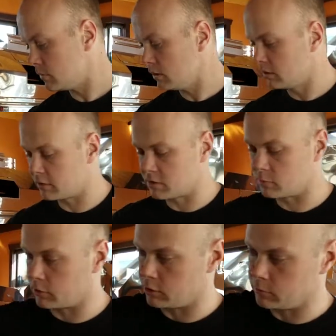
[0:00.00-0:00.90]
This is
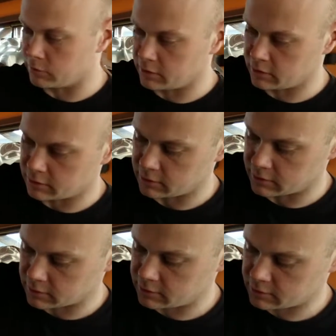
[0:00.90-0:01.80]
what you will get in
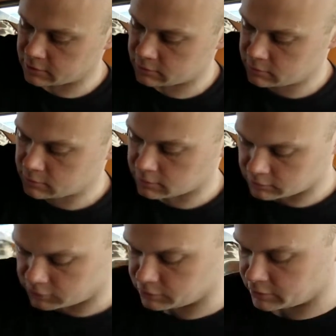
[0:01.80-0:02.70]
that kit, and
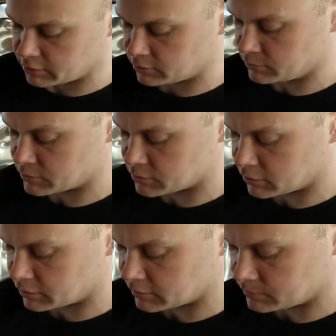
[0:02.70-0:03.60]
I'll show you how to
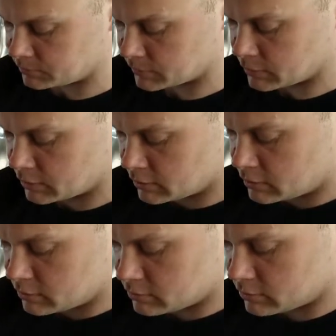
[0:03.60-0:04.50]
install it.
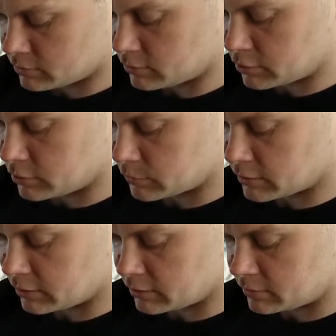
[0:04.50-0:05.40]
So you're going to
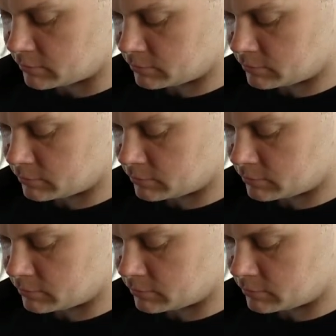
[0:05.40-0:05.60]
want to get